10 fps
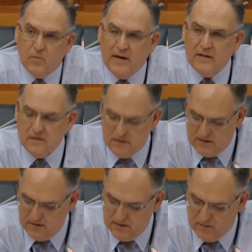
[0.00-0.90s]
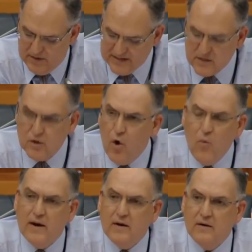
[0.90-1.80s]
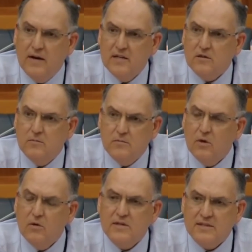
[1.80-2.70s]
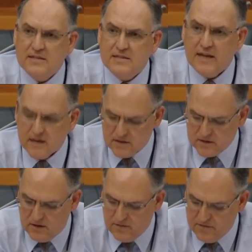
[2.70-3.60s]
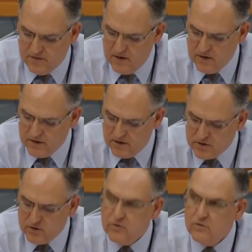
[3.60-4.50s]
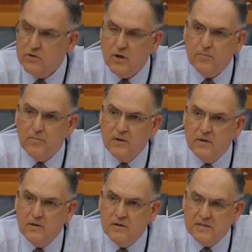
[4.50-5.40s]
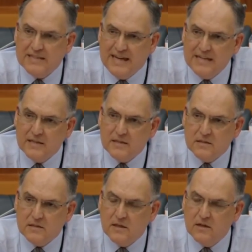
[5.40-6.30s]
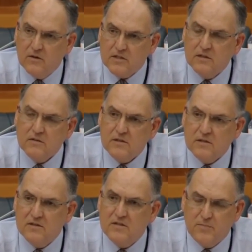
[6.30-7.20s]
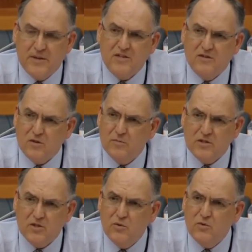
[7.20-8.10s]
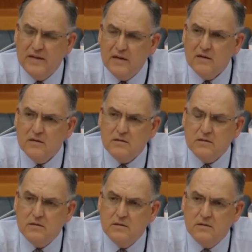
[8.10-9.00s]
But why has no one, Eskom, told us the status of those two top scientists that are still on suspension? It's almost 2 years.